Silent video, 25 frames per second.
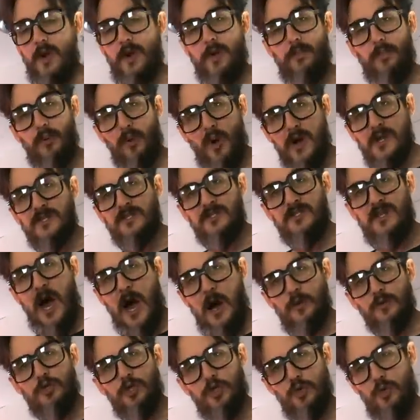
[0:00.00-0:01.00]
want to press
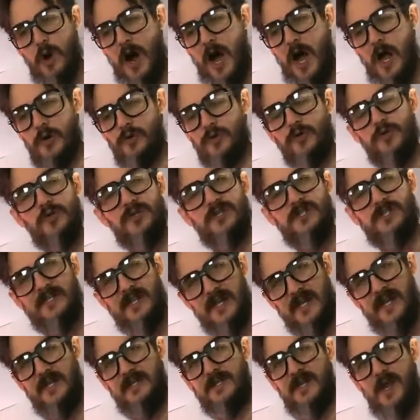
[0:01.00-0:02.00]
down too hard on the
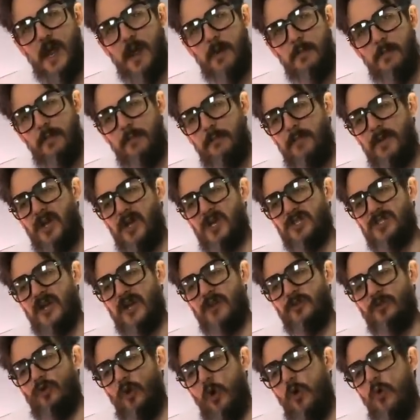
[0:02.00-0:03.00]
sticky tape because
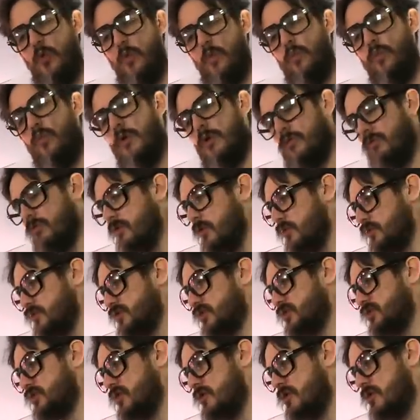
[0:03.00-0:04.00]
I don't want
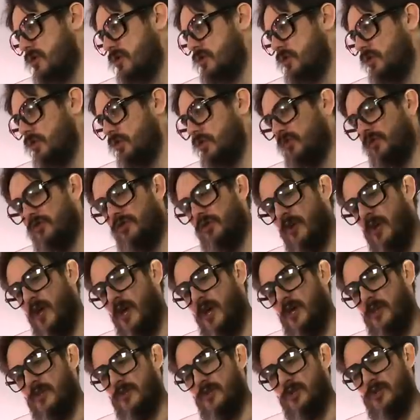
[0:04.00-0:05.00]
those circles,
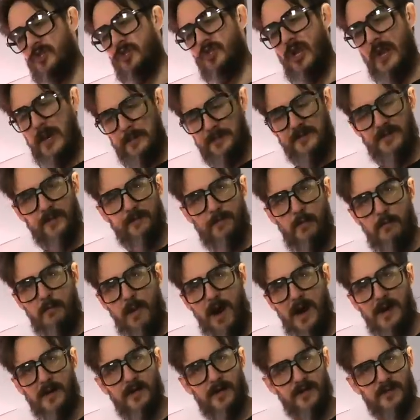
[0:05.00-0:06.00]
the shapes of the
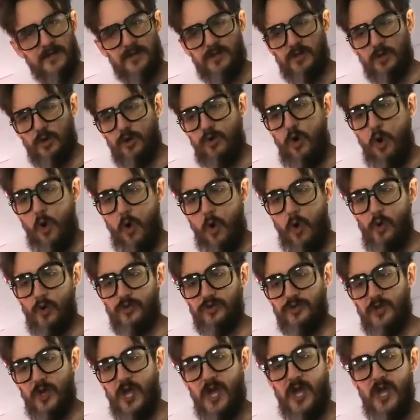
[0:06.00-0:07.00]
magnets, to
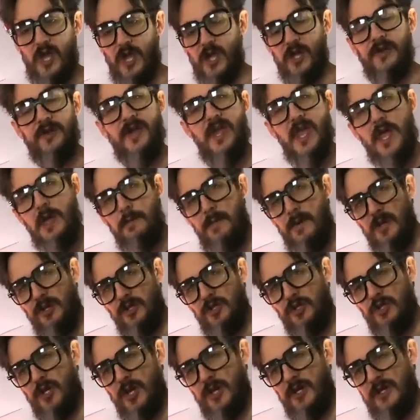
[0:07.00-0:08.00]
cause an
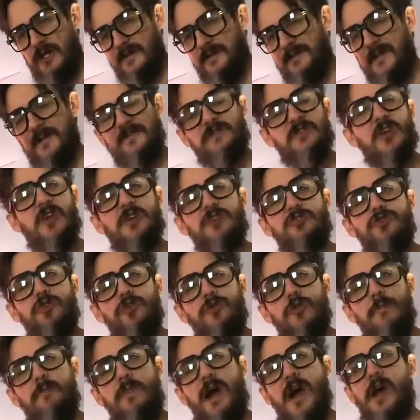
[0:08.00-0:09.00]
image, an indentation
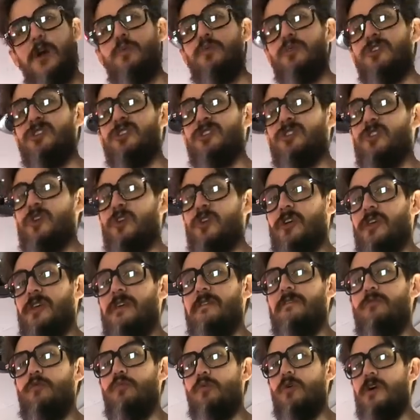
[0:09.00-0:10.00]
on the back, which is going to
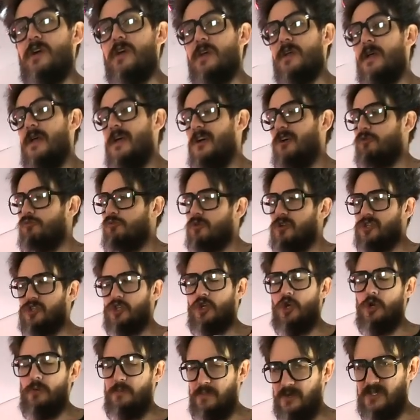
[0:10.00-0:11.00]
give away,
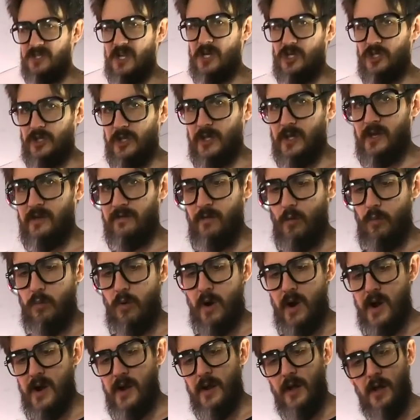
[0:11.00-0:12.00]
which could potentially give
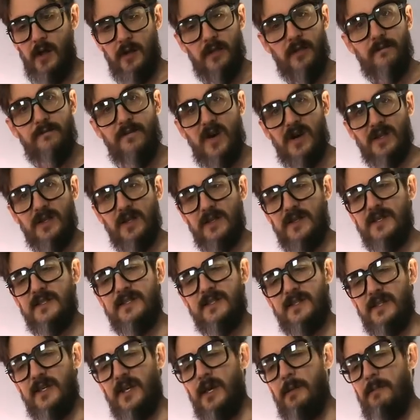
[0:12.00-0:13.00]
away the fact that
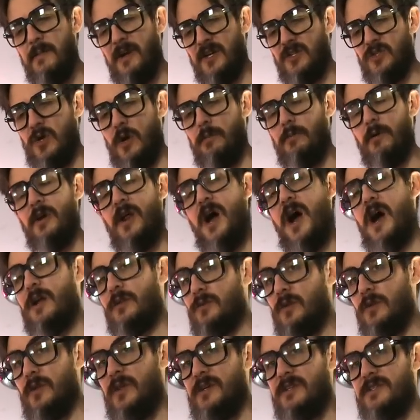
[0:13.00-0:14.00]
this is a gimmick. So I'm going to
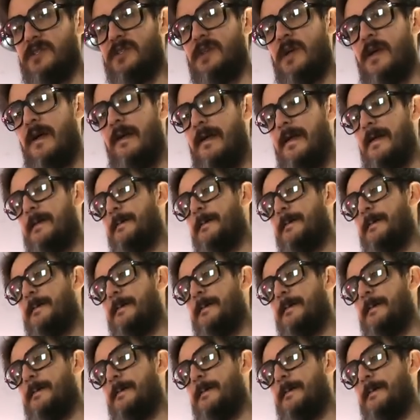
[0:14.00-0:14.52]
handle this